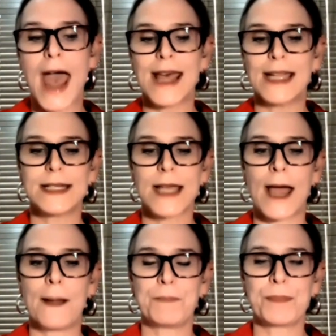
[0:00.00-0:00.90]
And that,
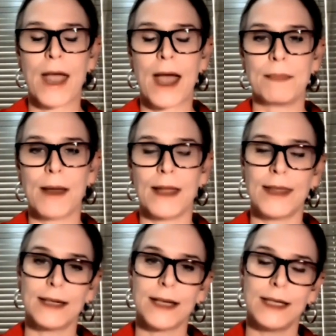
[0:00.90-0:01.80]
um, um,
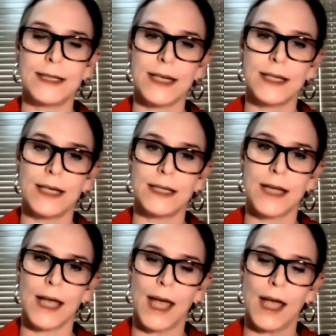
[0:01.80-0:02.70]
that it, it, it